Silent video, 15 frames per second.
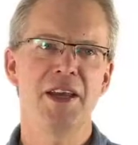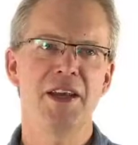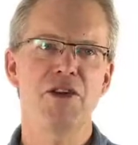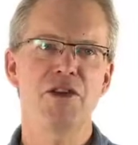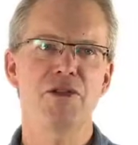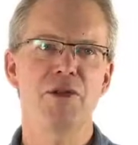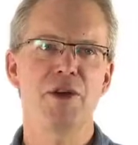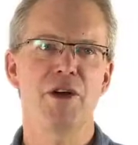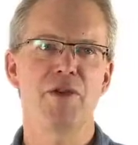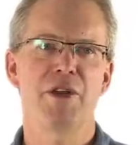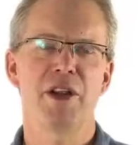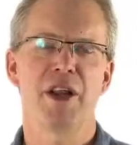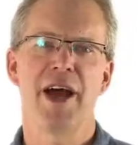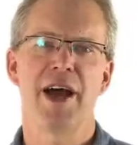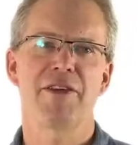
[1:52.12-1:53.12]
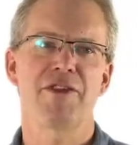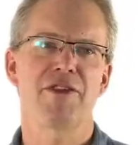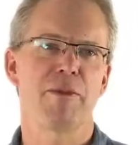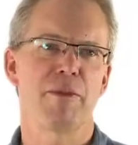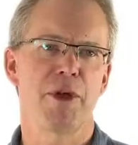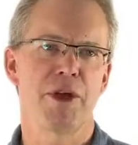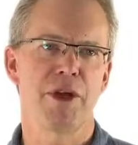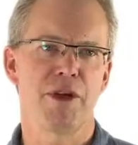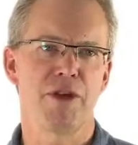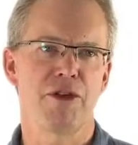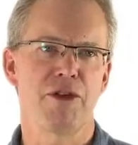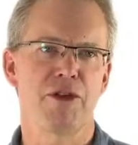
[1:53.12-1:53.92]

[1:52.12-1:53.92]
industry over the last number of years,